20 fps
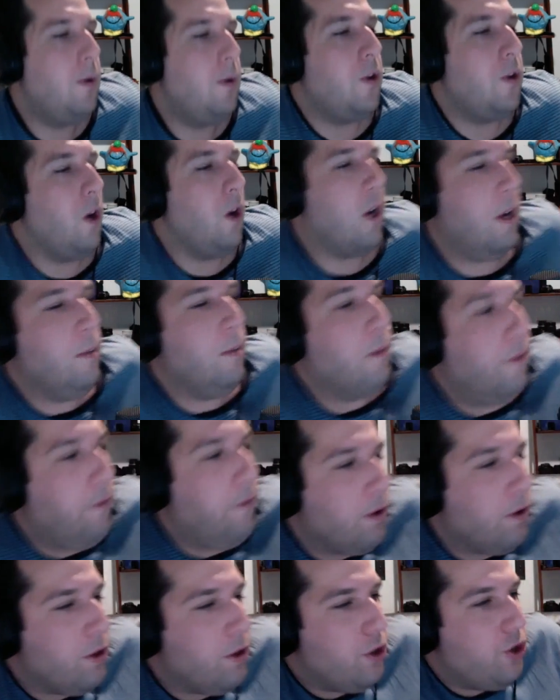talking
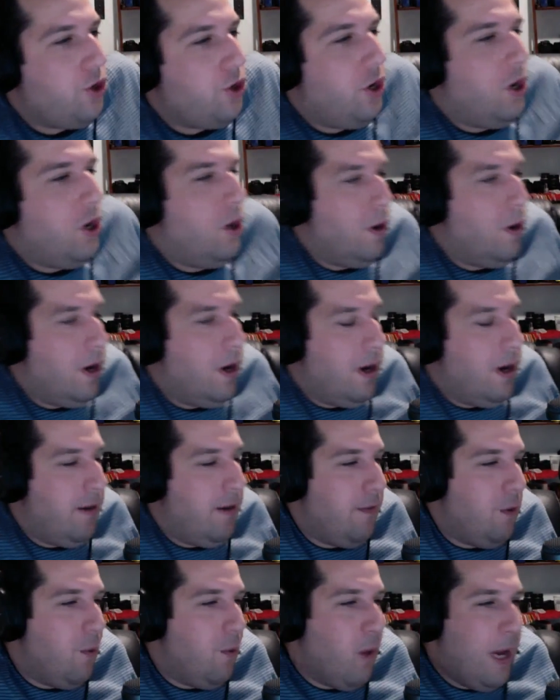before the show of
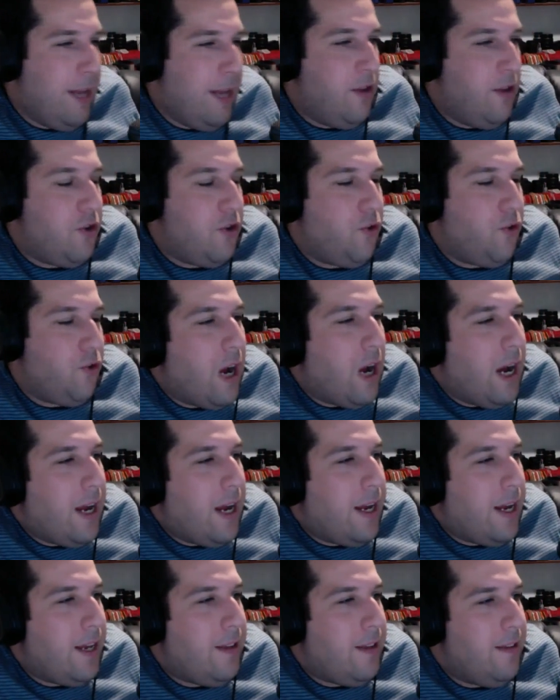a way to try
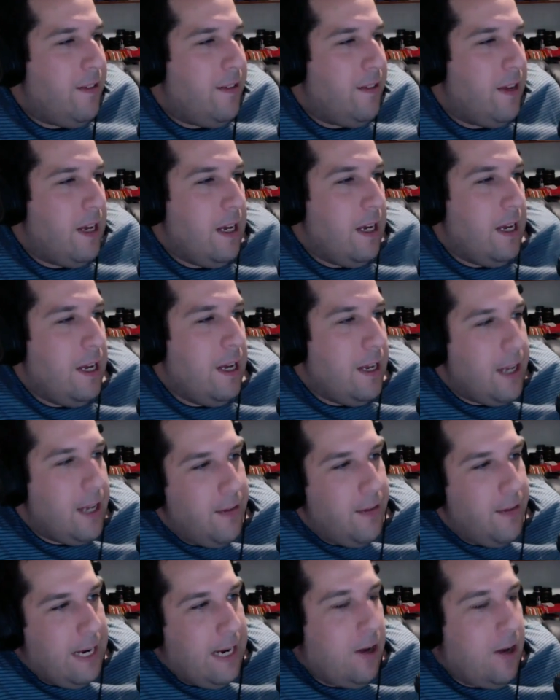and
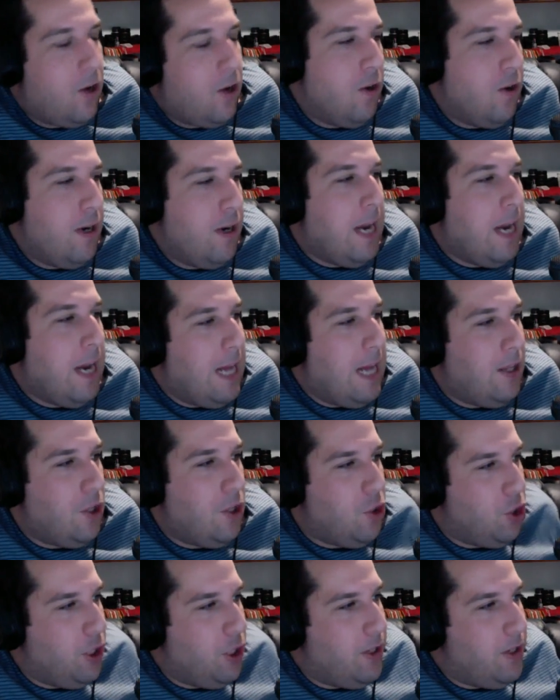give it a good
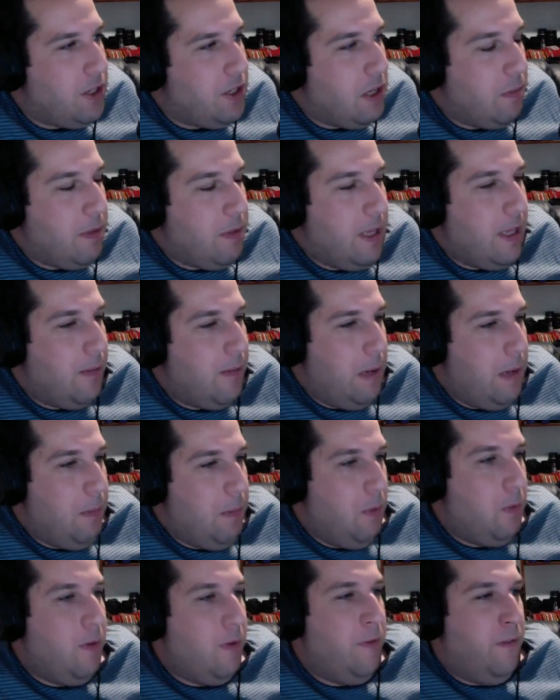analogy to something that
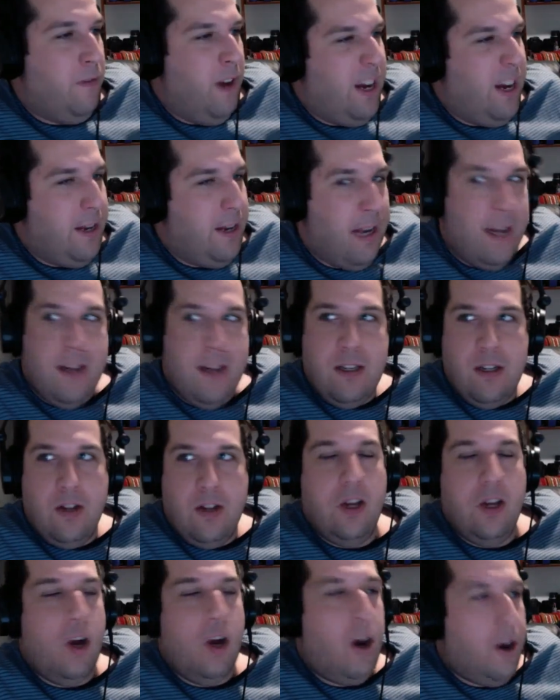people would find, not
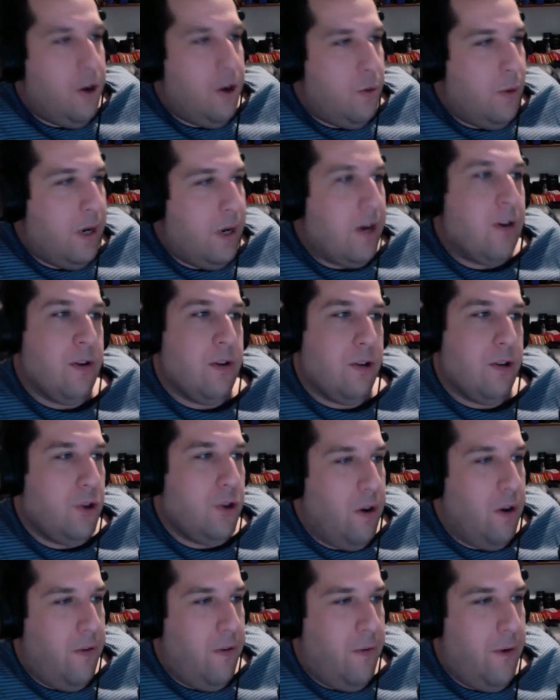necessarily hardware or
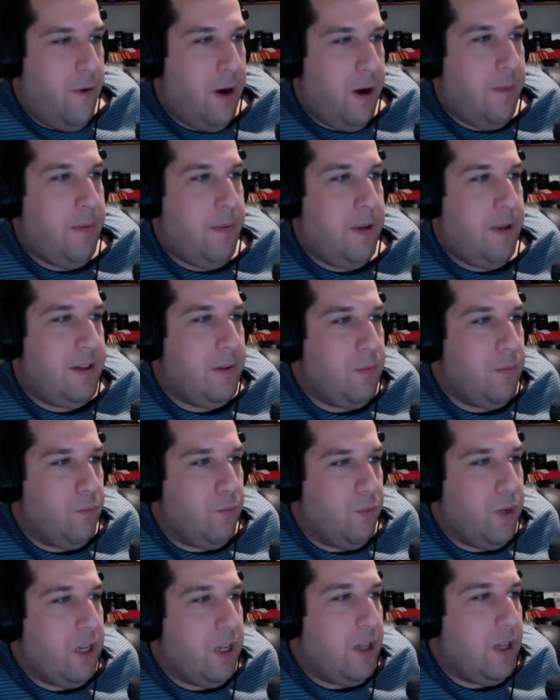software, but some
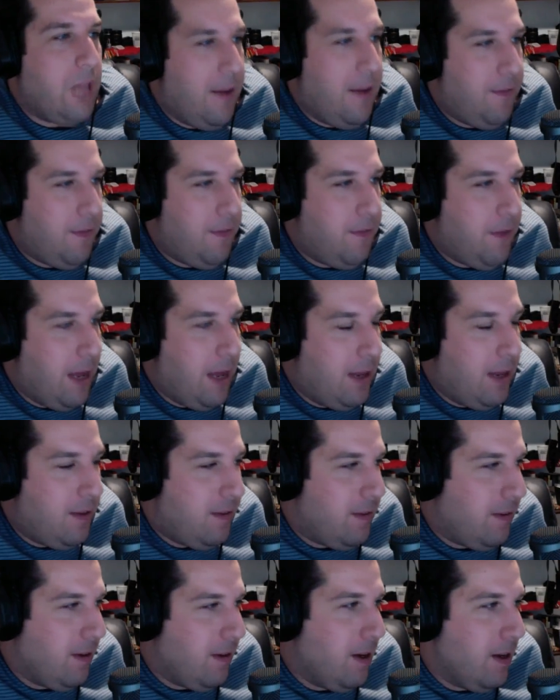real life
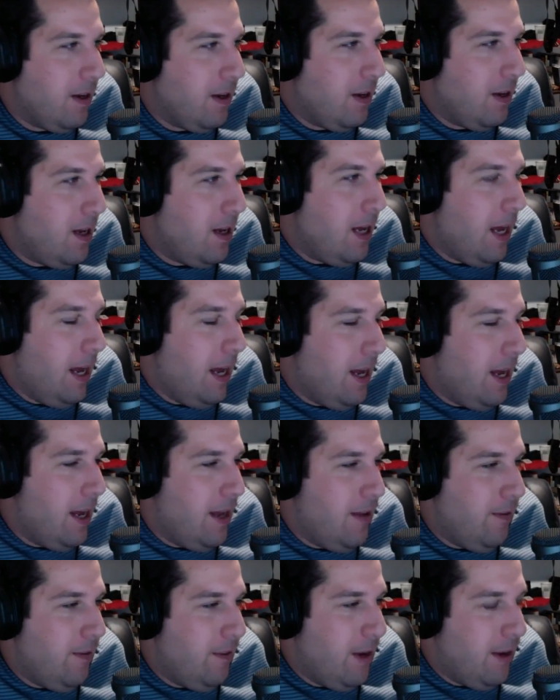event.
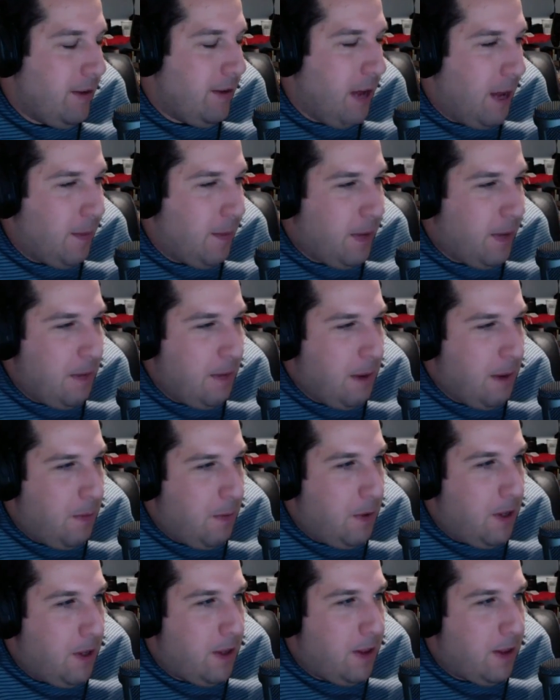And Tom came up
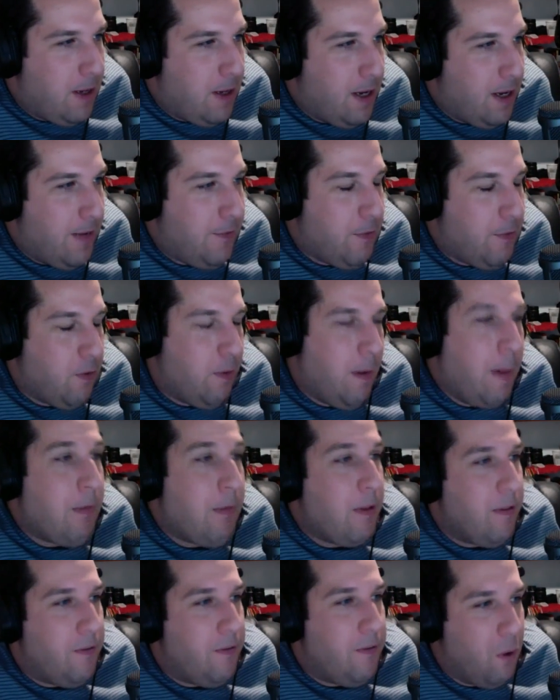with, if you remember
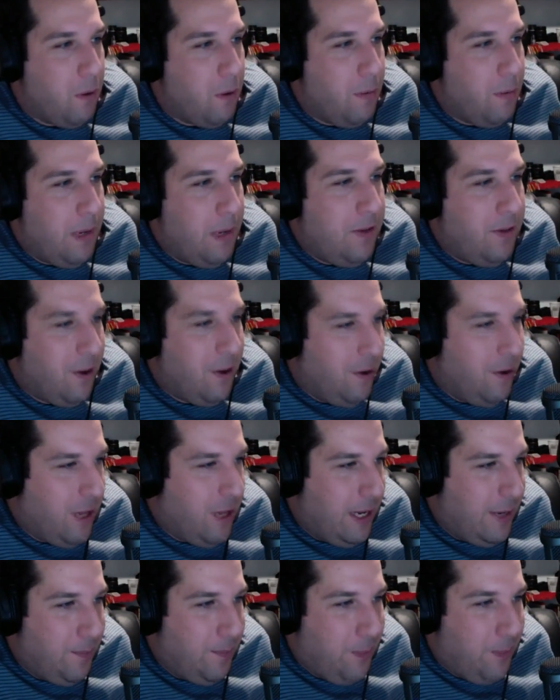the Ford Pinto,
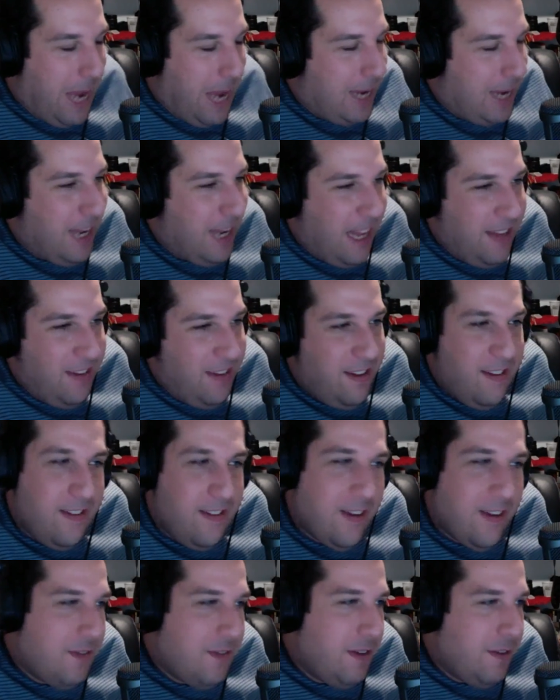like back in
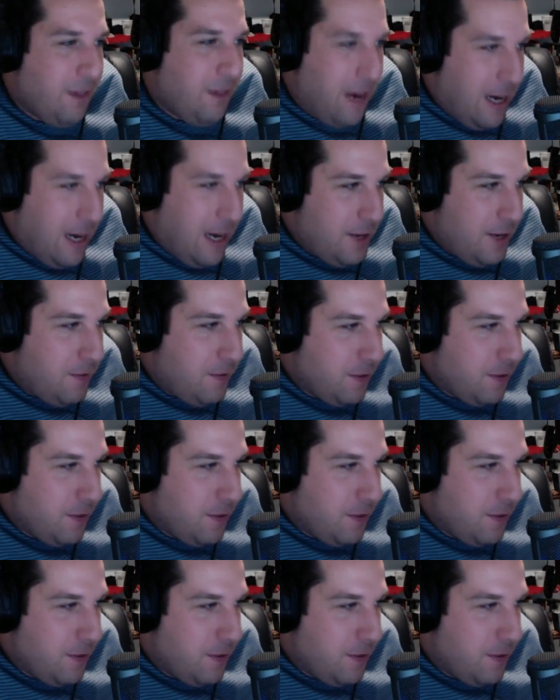1975,